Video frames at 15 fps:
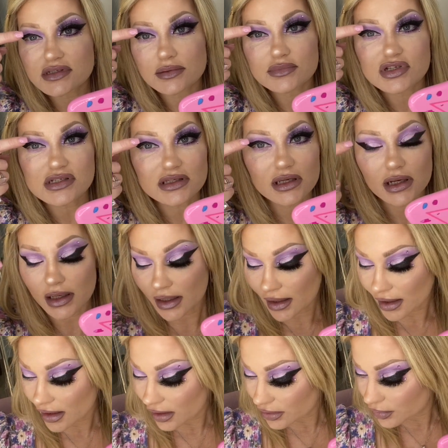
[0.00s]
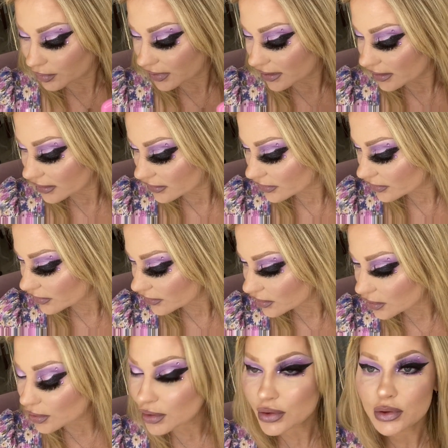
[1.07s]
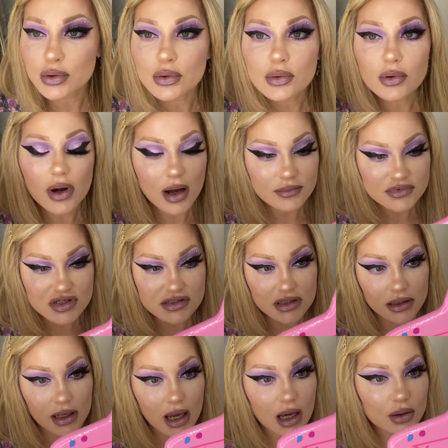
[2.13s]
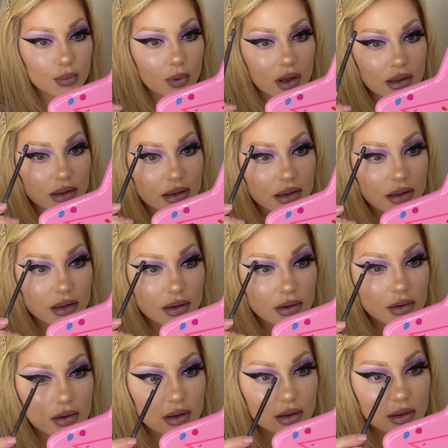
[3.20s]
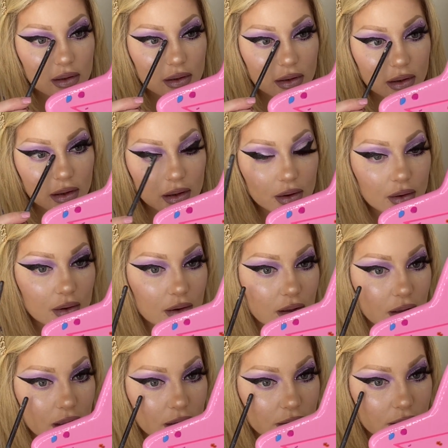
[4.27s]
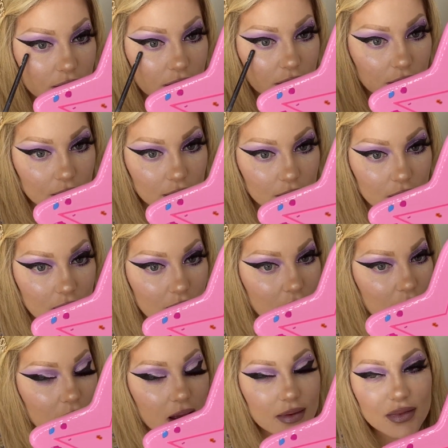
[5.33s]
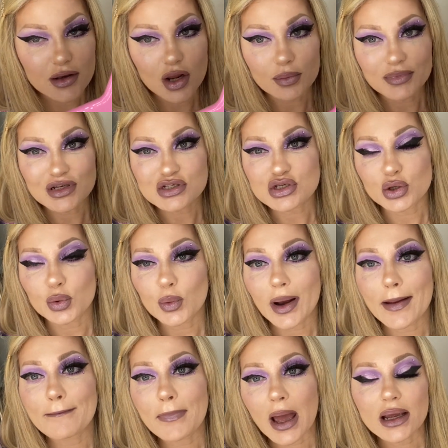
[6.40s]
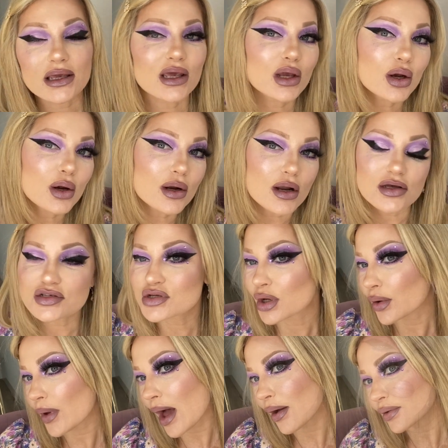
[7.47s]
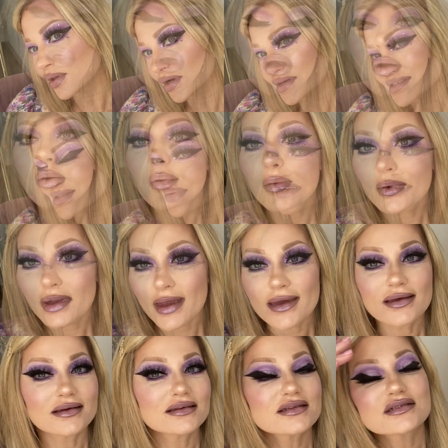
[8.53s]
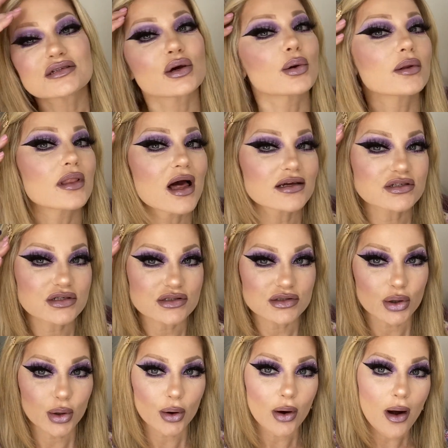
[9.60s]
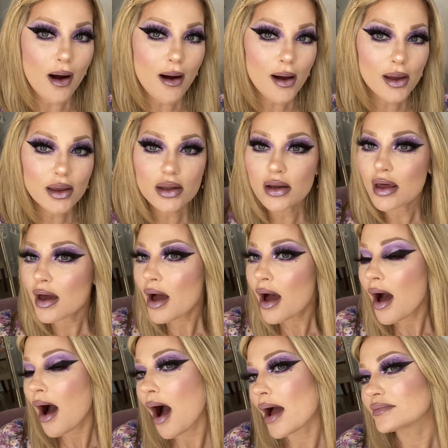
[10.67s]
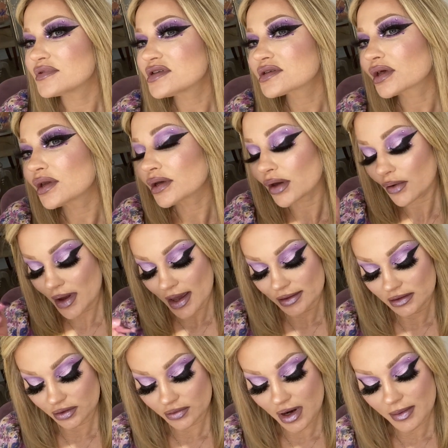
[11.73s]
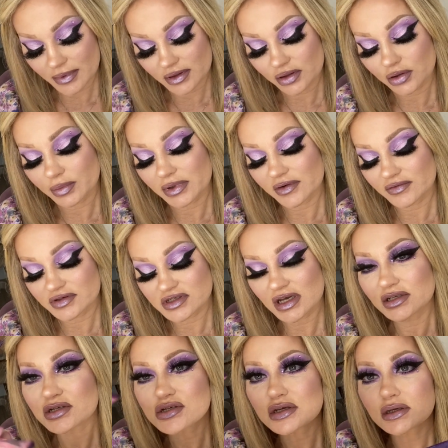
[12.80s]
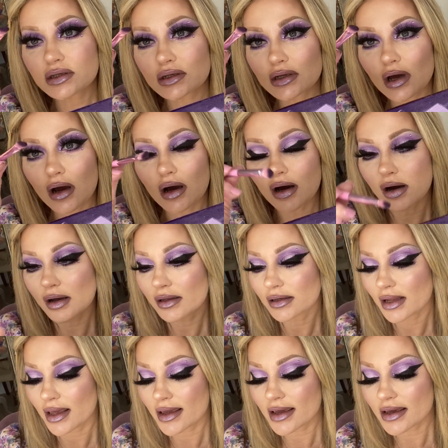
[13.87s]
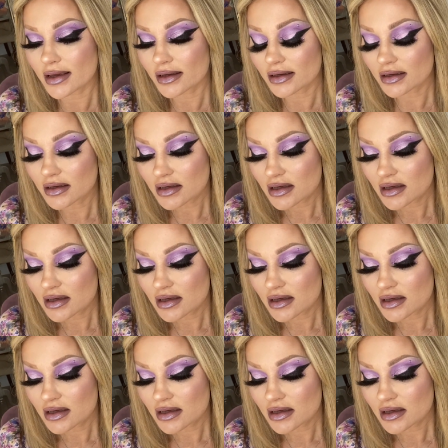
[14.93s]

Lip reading: I'm just gonna add with glue. I'm just gonna add one here, here, and here. And then I'll meet you right back here and I'll show you how it looks. Okay, so lashes are on. I'm just gonna go ahead and grab a little bit of Dungeon on a